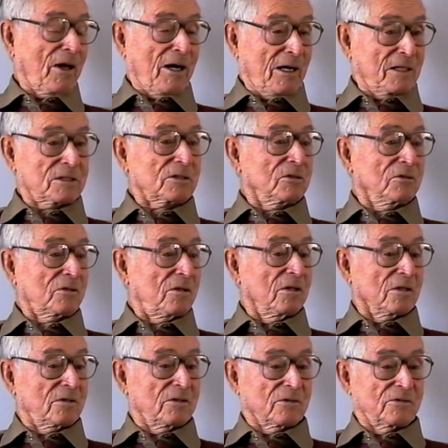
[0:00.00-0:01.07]
high school
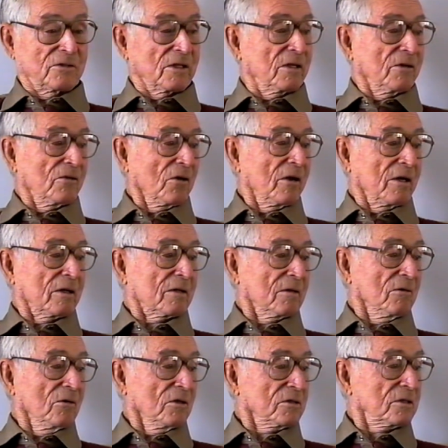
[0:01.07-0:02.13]
kids just didn't drink.
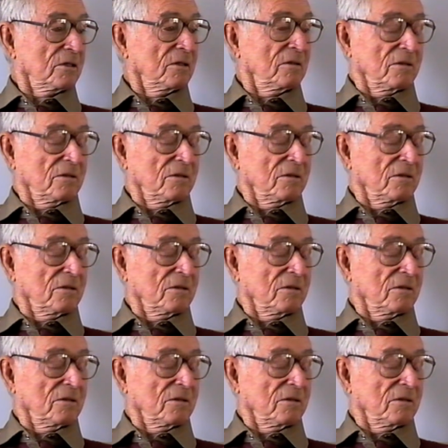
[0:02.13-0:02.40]
It